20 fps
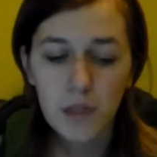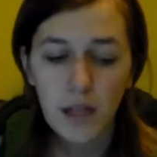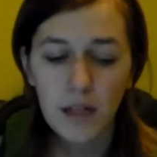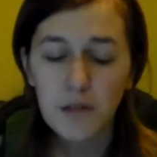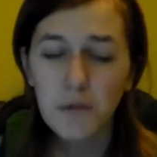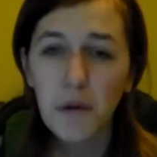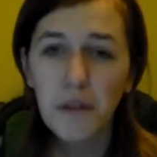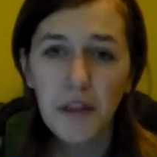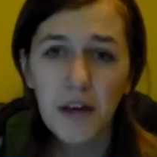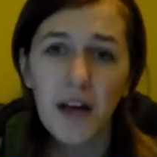
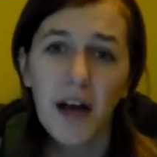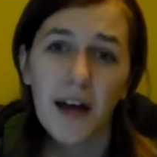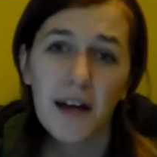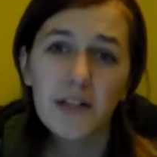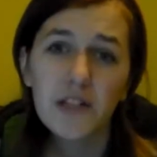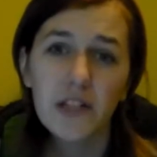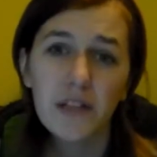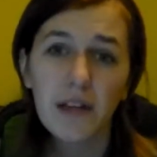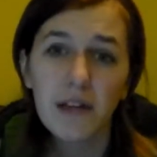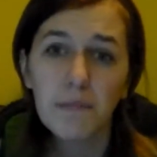That's one thing I
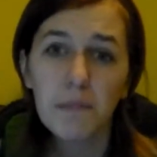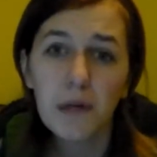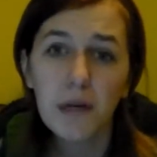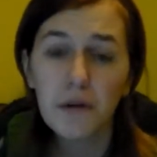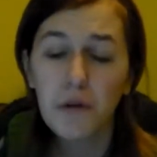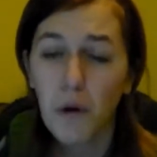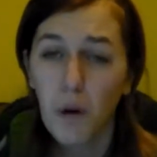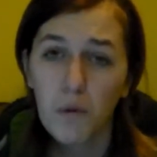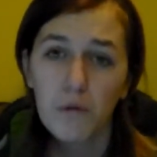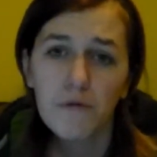actually like
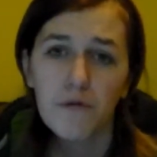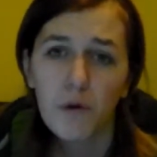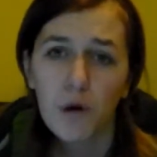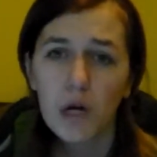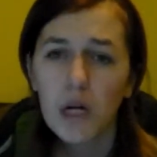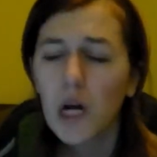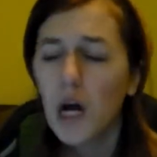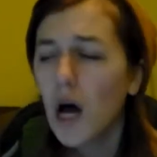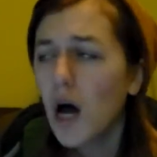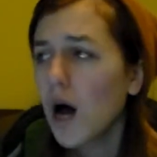being cold
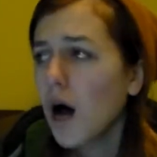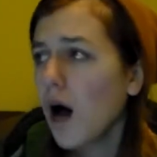for.